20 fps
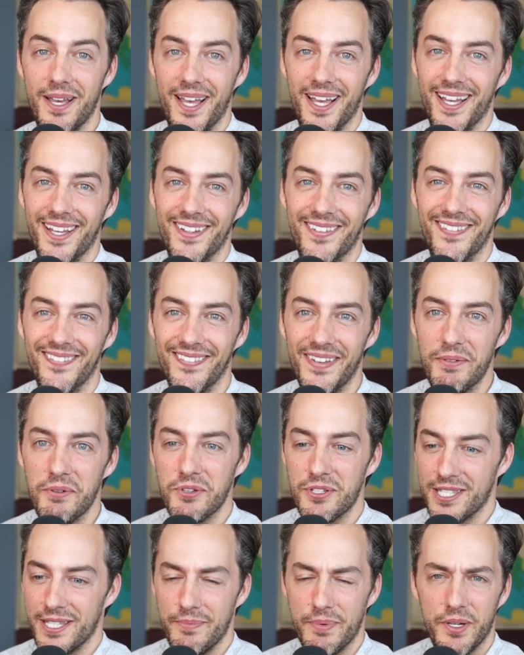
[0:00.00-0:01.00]
Maybe
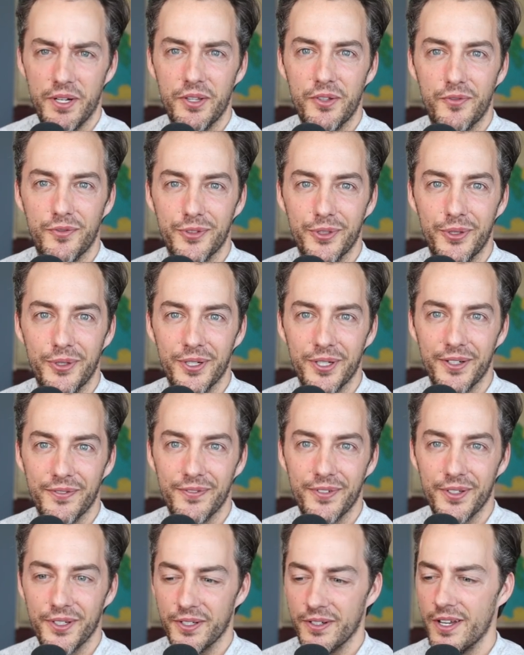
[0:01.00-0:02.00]
you're sleeping on the floor
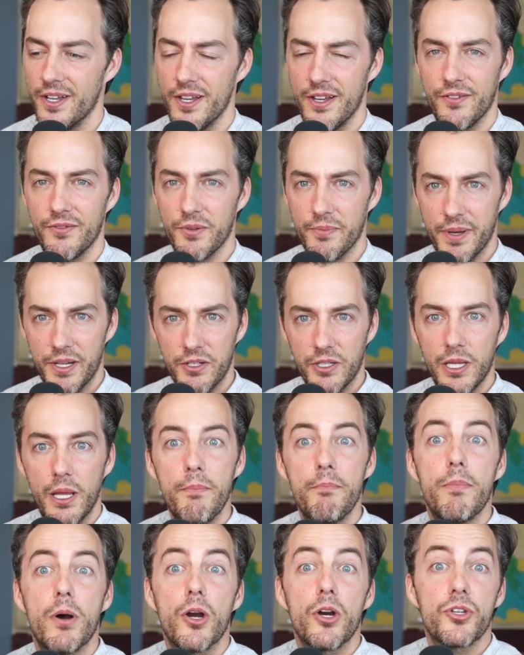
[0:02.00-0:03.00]
for, for better
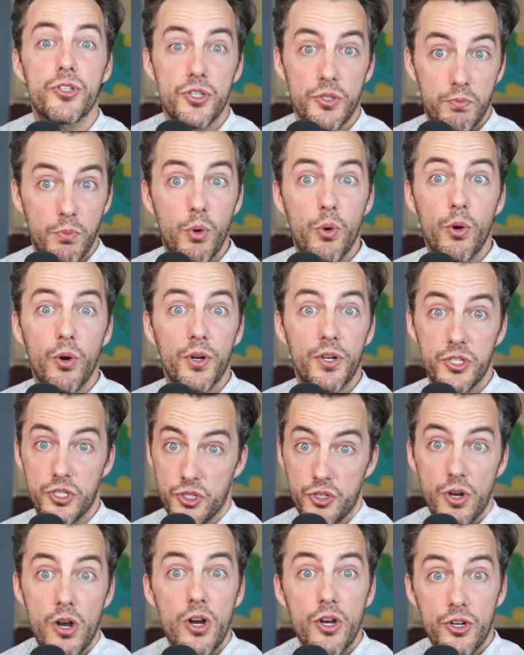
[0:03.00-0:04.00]
lumbar support and a
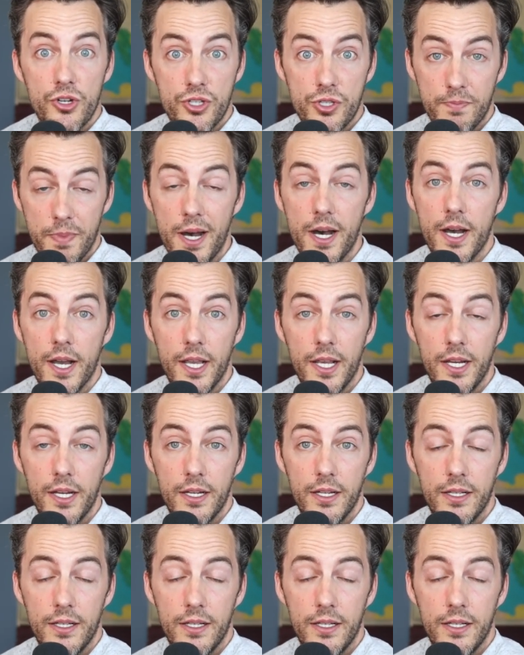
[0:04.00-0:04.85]
stronger spine.